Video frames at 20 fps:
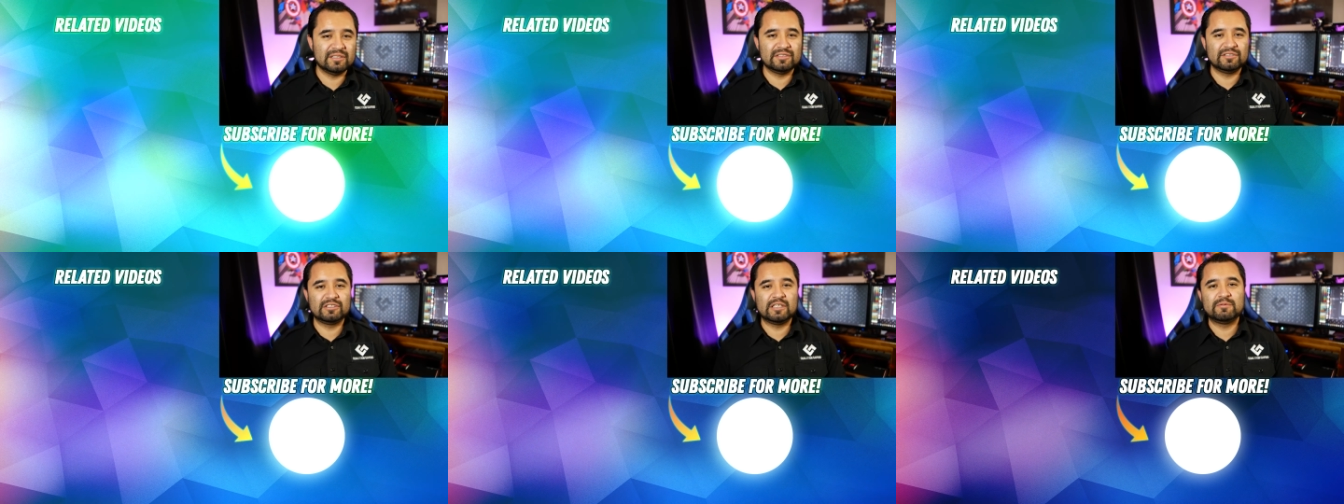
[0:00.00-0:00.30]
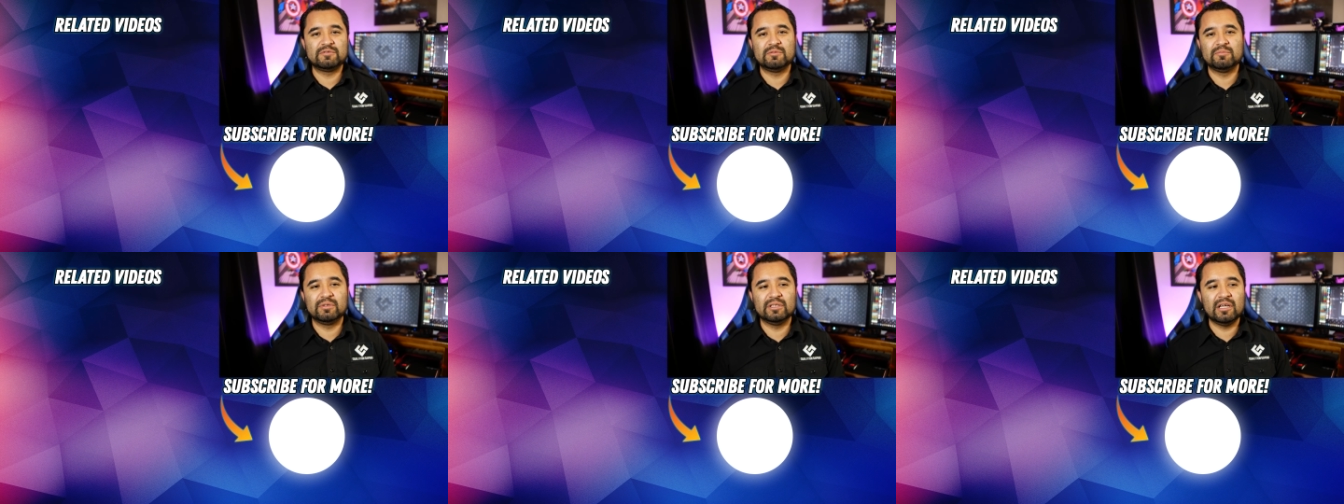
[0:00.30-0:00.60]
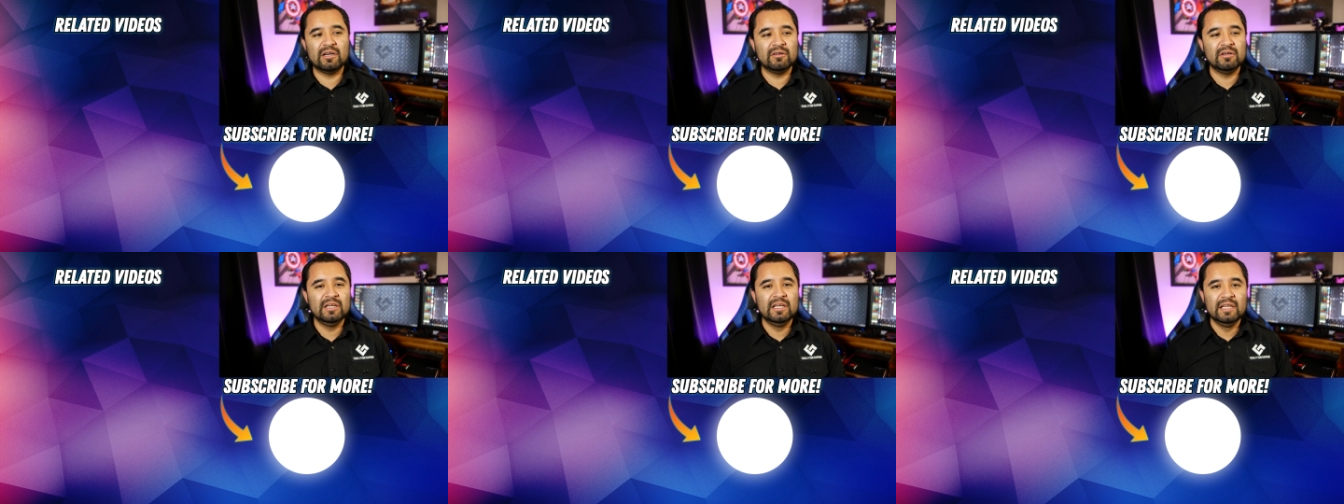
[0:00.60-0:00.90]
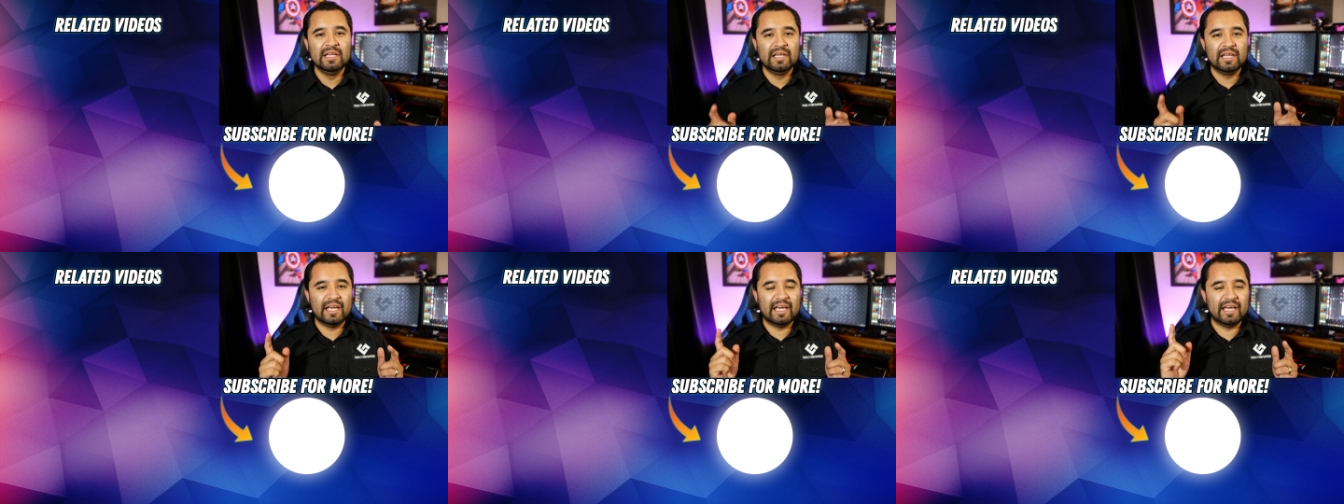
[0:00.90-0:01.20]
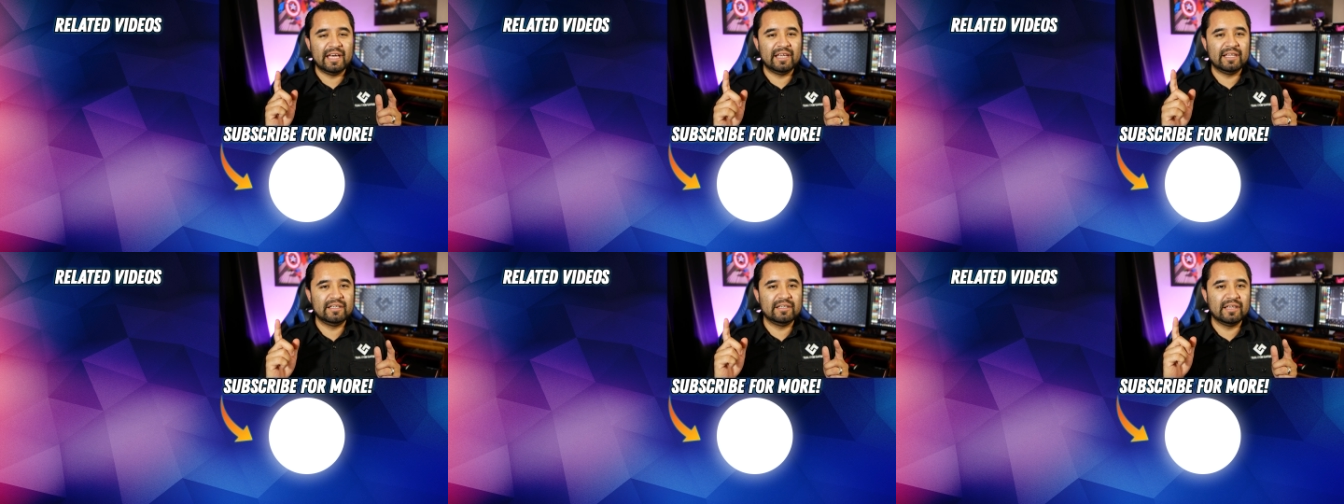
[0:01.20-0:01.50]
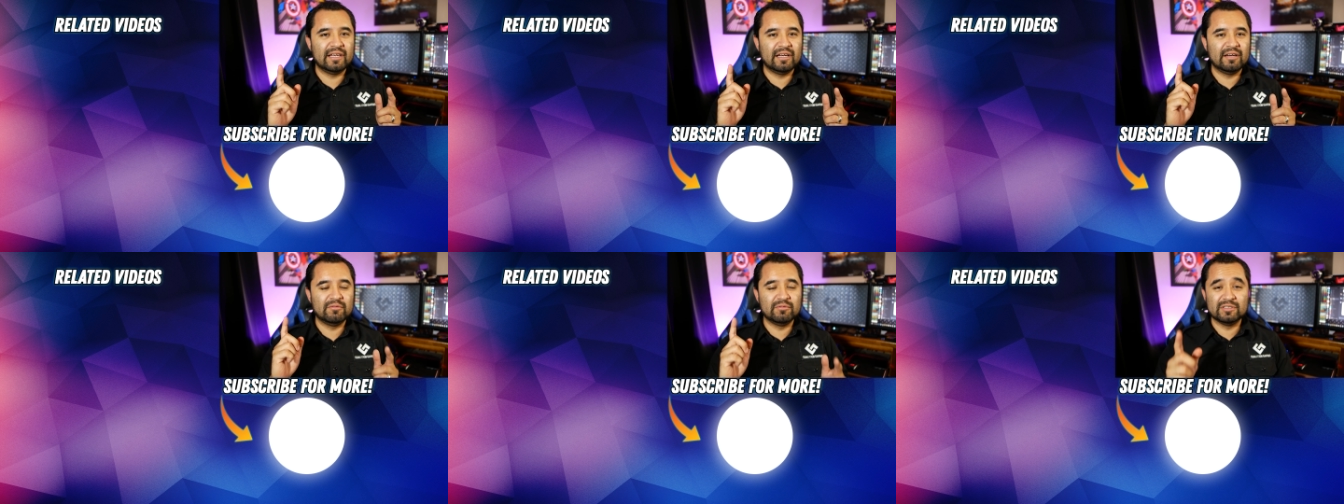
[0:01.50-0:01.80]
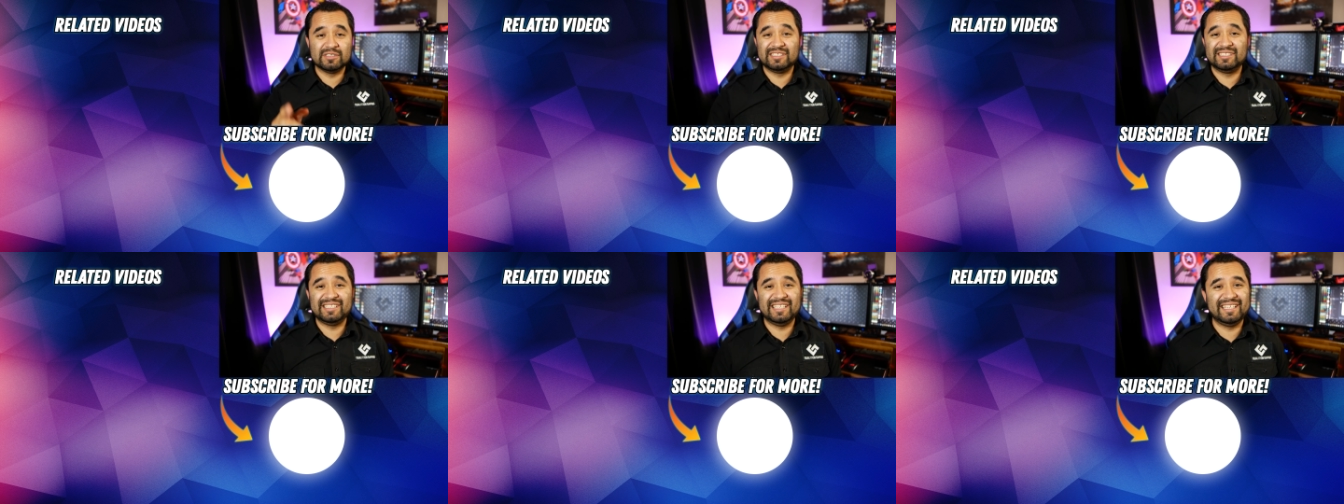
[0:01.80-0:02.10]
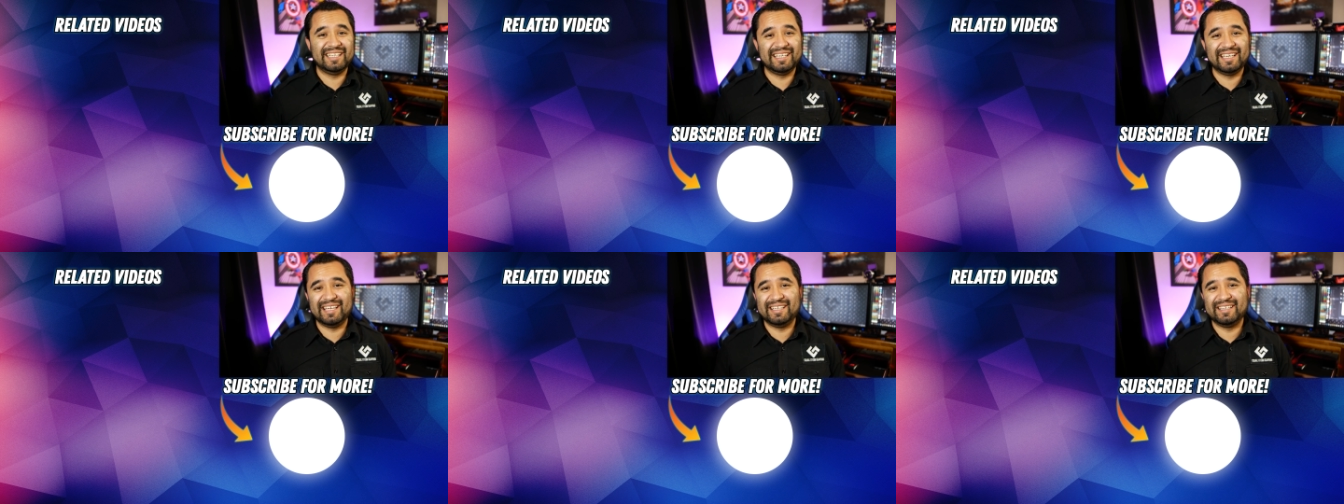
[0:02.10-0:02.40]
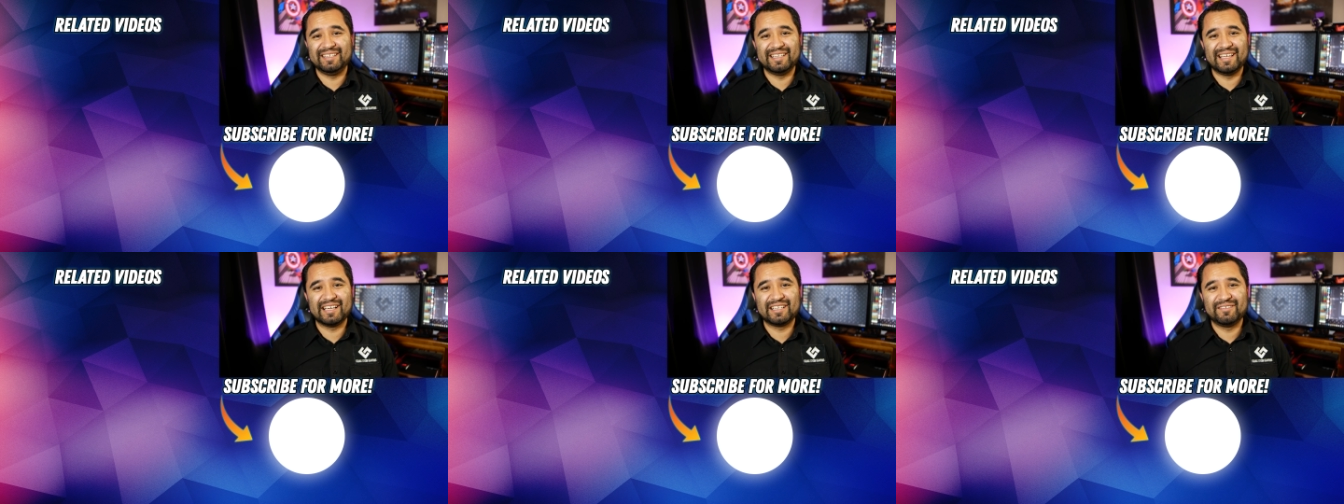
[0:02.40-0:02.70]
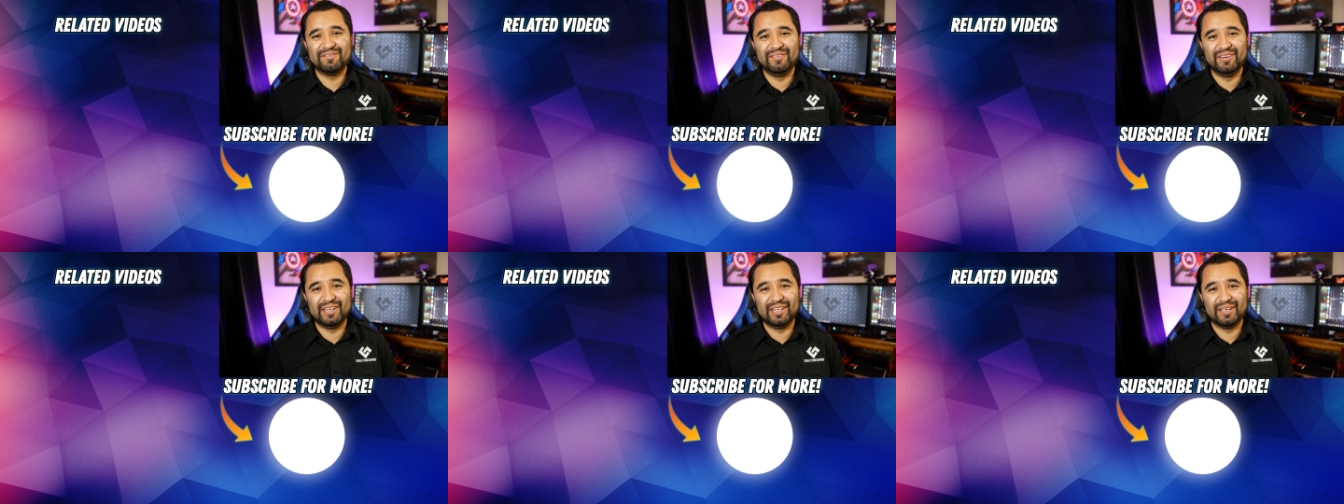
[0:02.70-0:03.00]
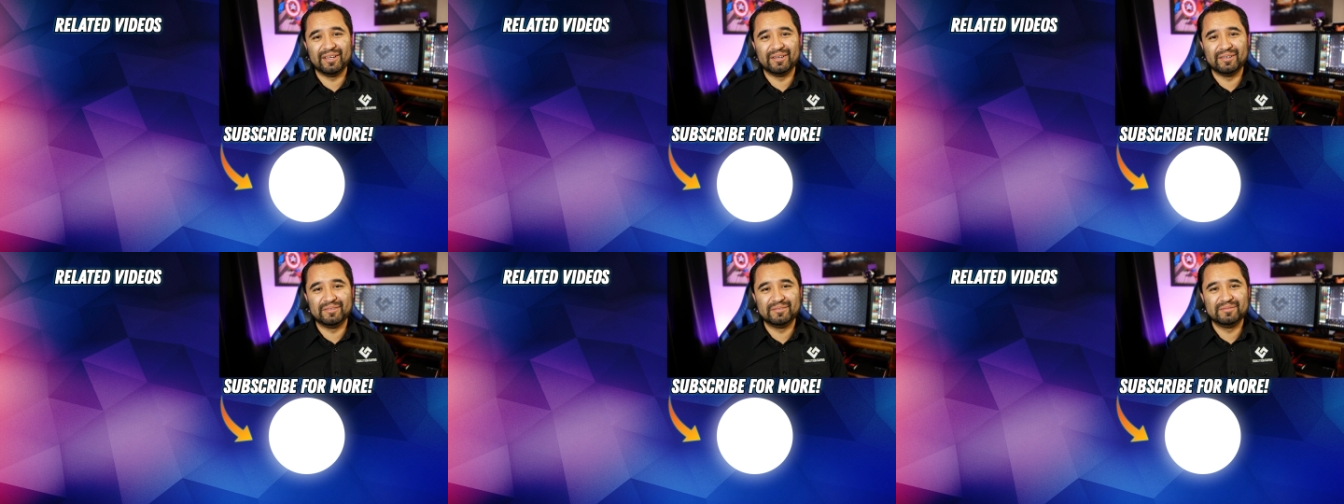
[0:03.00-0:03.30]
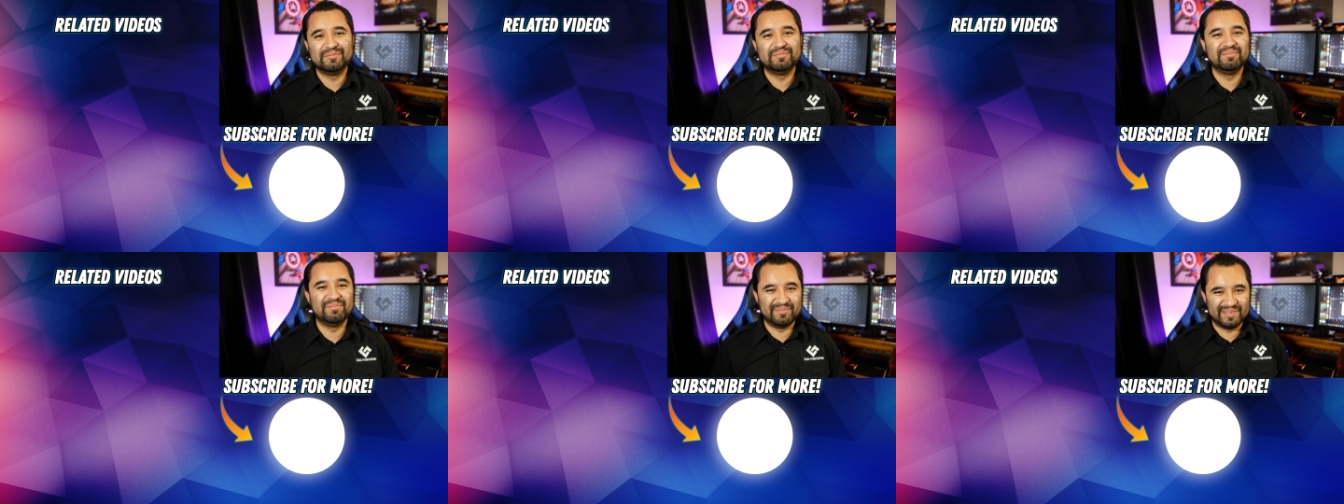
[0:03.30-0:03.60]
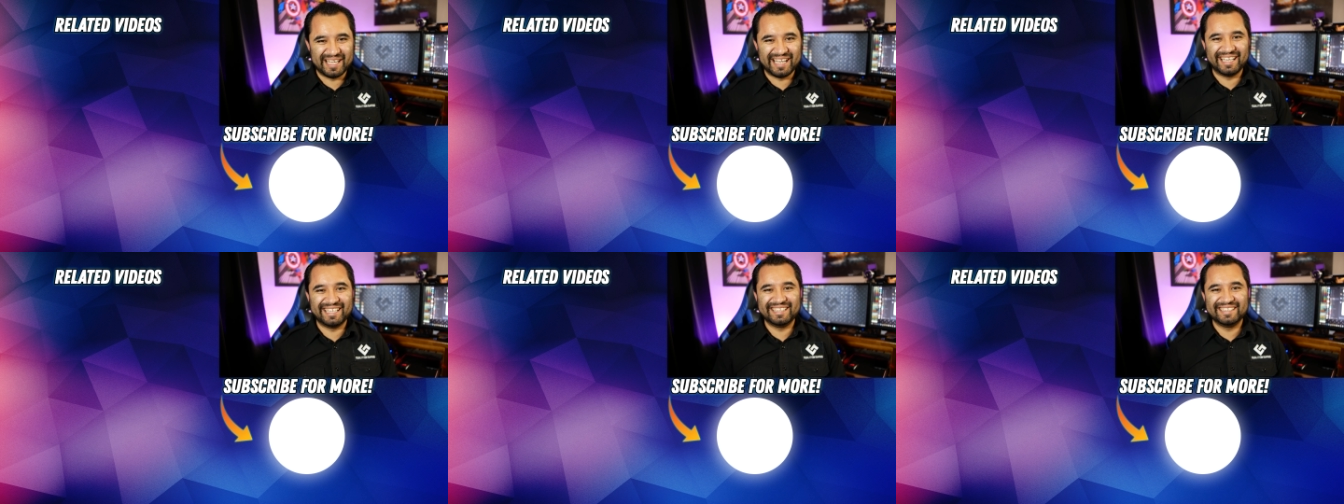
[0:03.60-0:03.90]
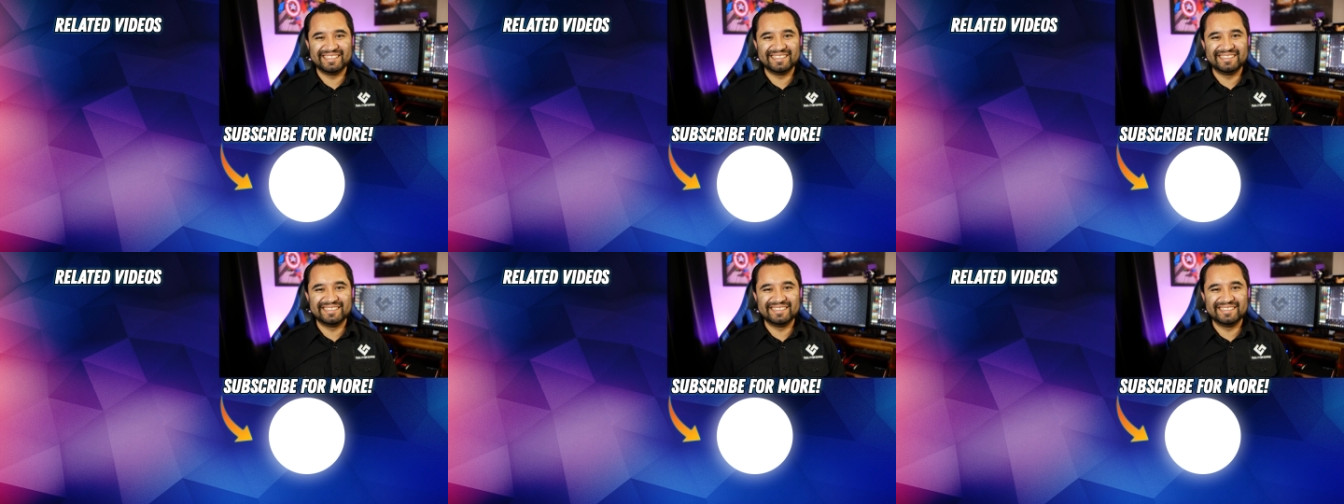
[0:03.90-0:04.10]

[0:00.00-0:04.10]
in the description below. And we'll see you in the next video. Bye.